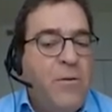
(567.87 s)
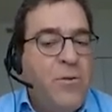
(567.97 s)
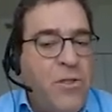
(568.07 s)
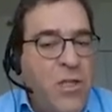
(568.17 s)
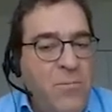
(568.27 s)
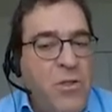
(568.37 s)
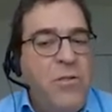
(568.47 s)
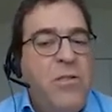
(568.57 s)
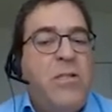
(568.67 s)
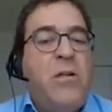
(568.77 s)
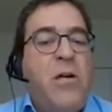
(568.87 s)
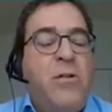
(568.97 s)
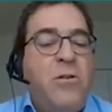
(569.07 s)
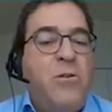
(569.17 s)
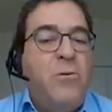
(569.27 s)
consumption
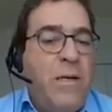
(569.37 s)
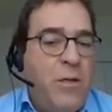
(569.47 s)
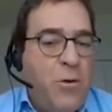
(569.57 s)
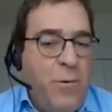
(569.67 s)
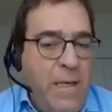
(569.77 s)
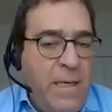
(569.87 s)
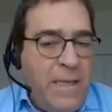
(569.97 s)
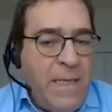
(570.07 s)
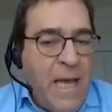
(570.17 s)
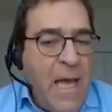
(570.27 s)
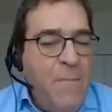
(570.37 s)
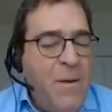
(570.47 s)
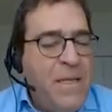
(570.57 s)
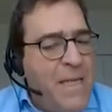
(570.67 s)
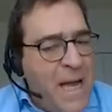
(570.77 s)
started to increase,
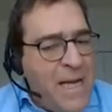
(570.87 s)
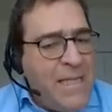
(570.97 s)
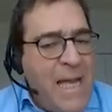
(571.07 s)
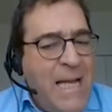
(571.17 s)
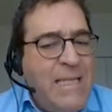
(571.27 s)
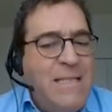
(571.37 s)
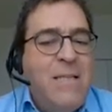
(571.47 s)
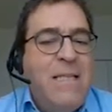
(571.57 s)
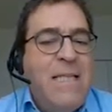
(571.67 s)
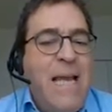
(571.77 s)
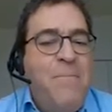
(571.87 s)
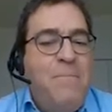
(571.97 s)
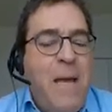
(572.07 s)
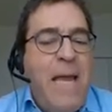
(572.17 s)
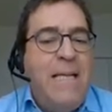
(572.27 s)
but not at the same
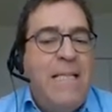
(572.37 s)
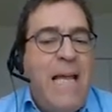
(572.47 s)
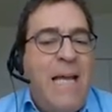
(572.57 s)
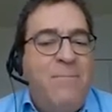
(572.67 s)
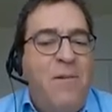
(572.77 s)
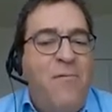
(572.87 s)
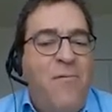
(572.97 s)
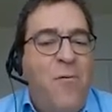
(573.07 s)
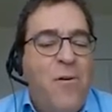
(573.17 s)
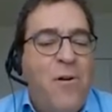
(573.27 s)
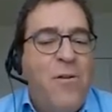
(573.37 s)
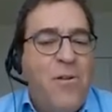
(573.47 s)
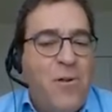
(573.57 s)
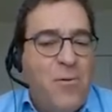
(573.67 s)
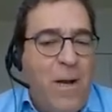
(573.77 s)
pace as before
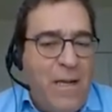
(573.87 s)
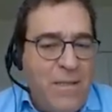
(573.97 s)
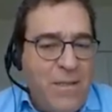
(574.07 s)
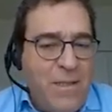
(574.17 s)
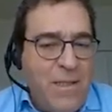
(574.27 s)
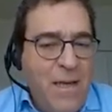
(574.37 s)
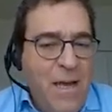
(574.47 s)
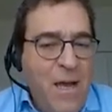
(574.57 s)
the crisis.